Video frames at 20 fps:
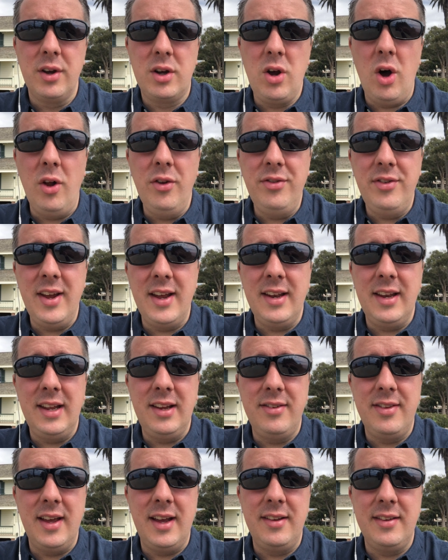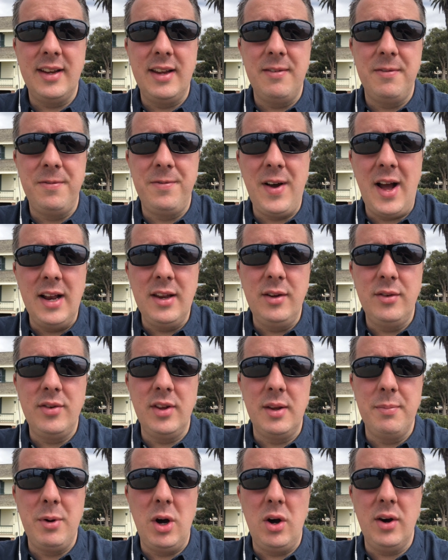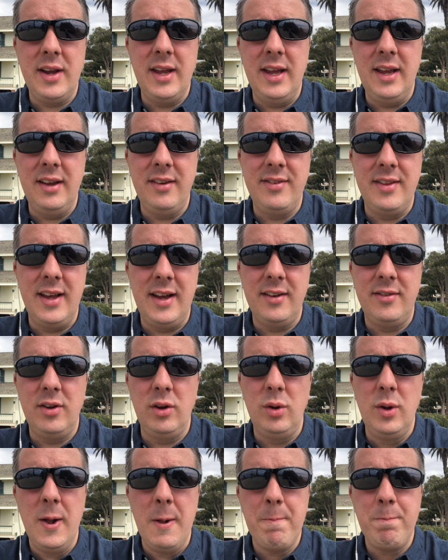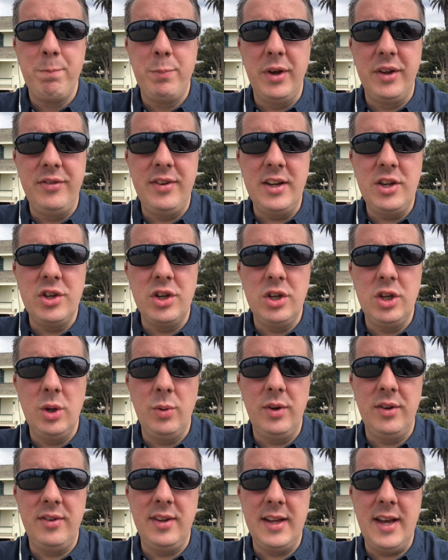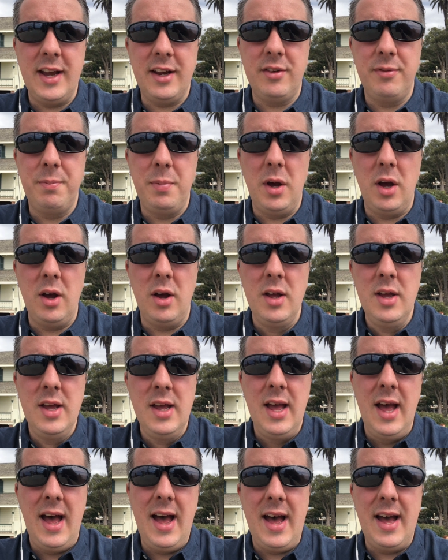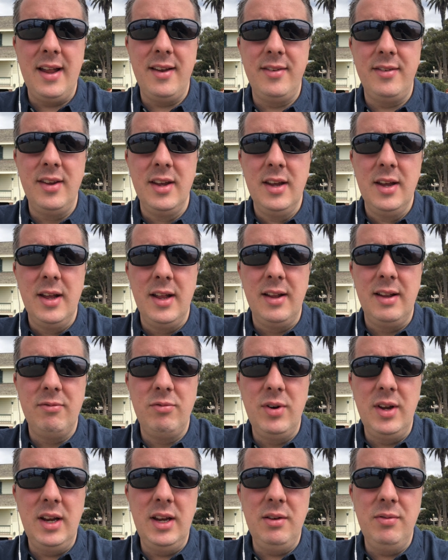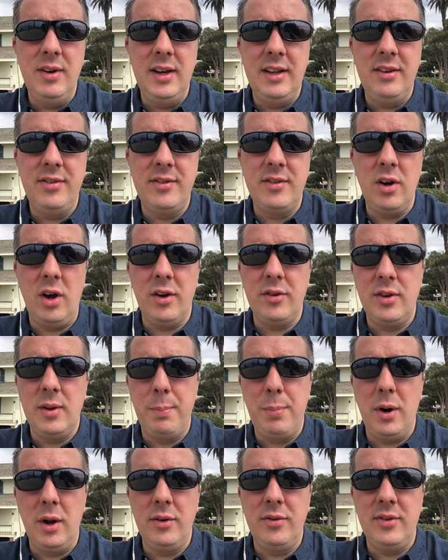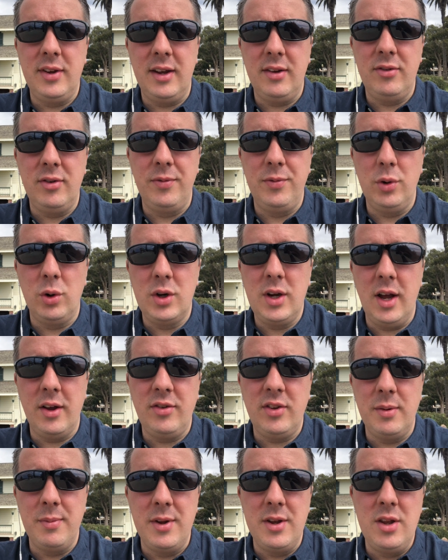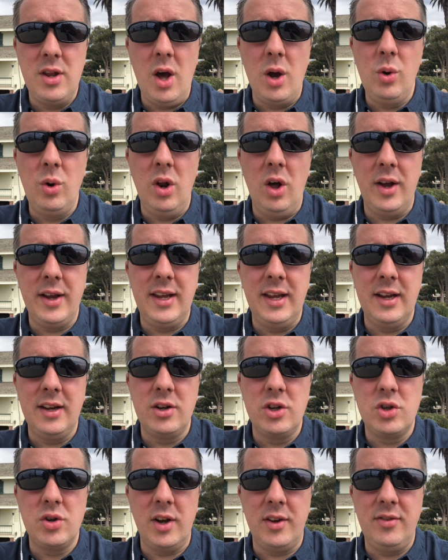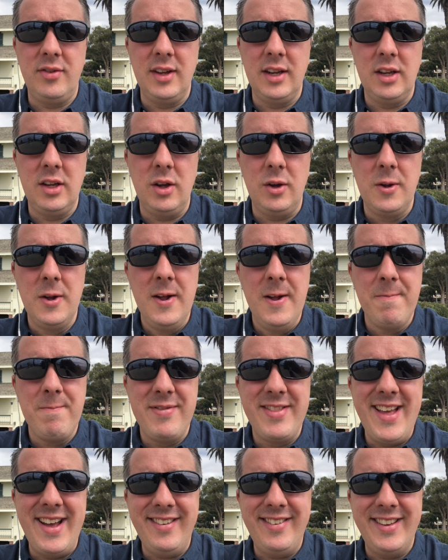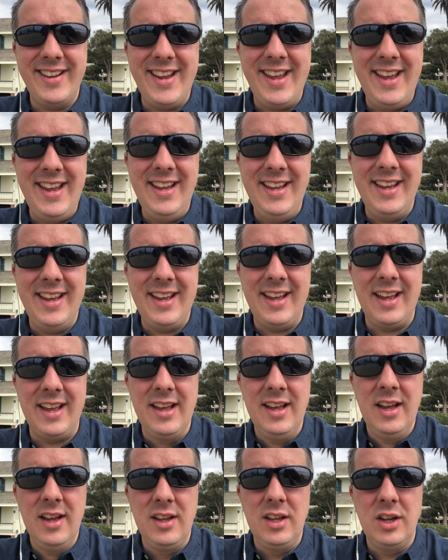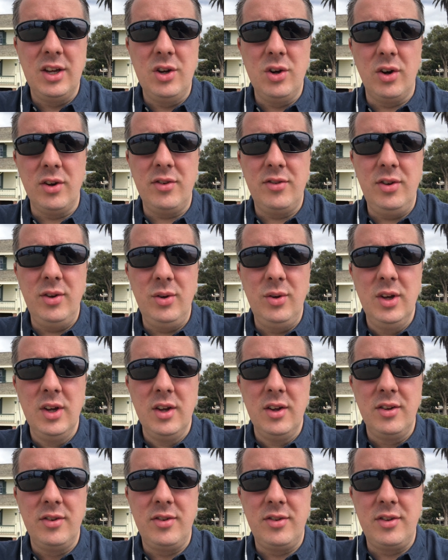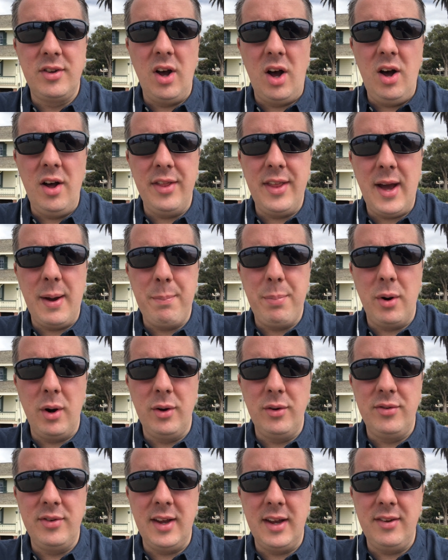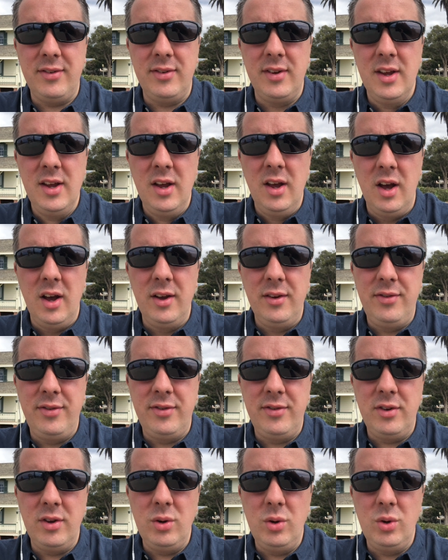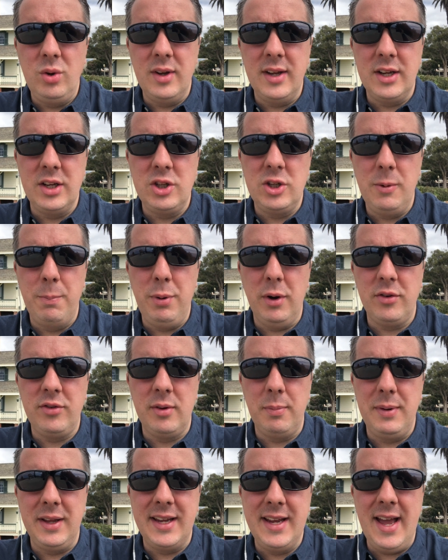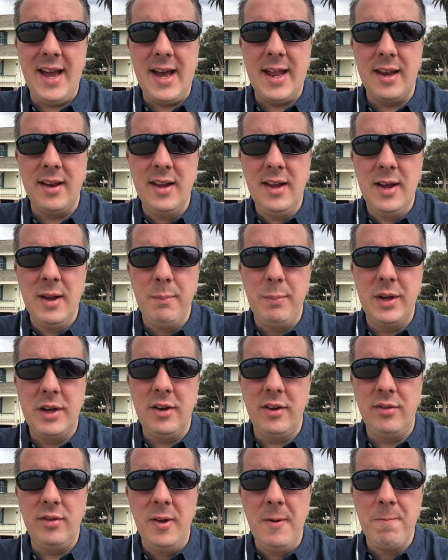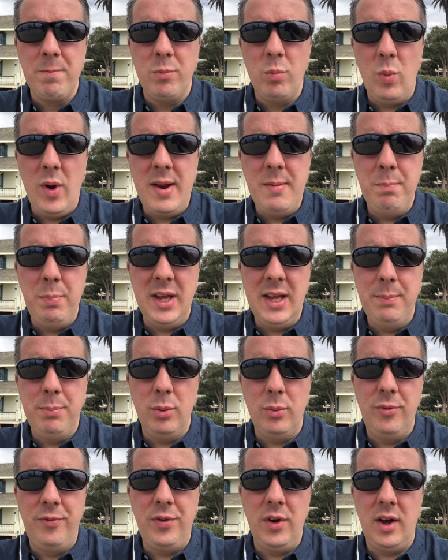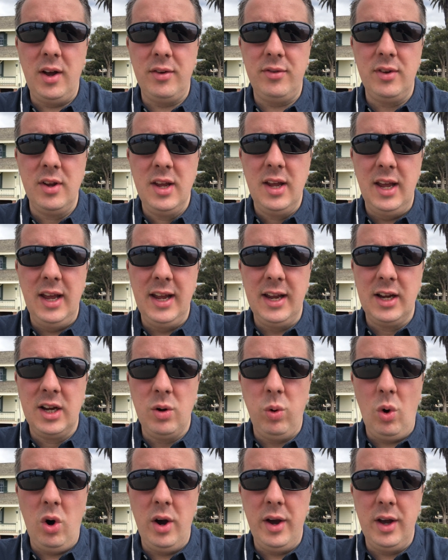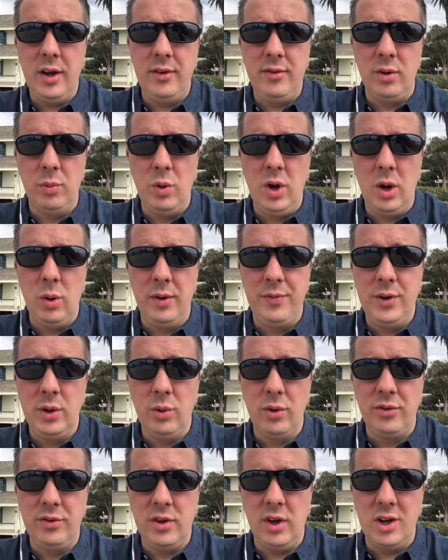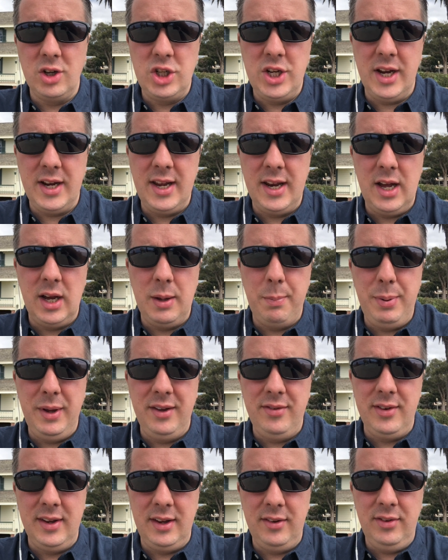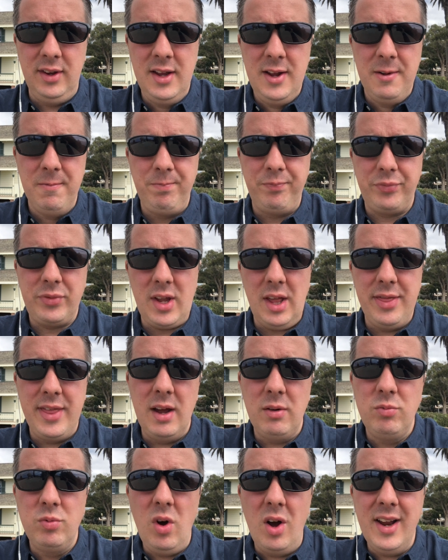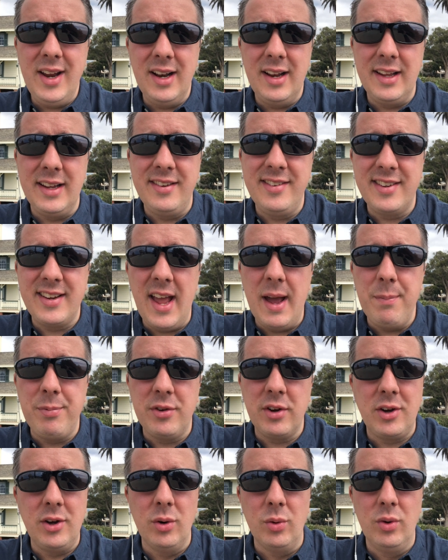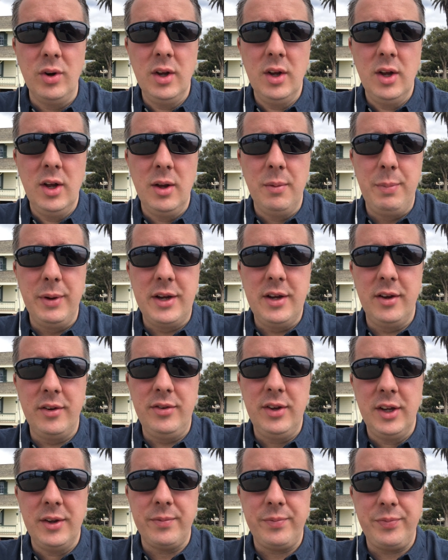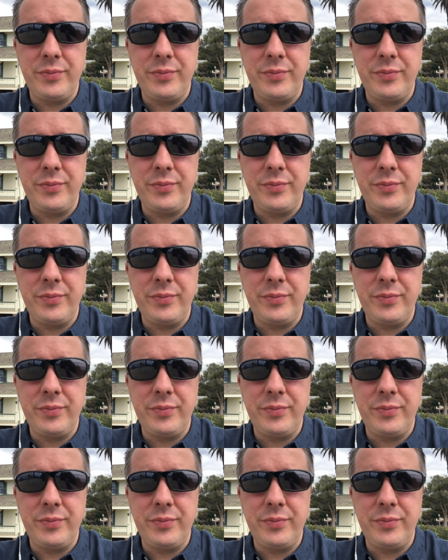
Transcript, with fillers: the content is there to give value to the market. It's there to position you as the expert, and really, really starts the process of your customer know, liking and trusting you. And that's the key here. You've got to start that process as soon as you possibly can, because when people first inquire to work with you or start checking out your business, they're rightly skeptical, because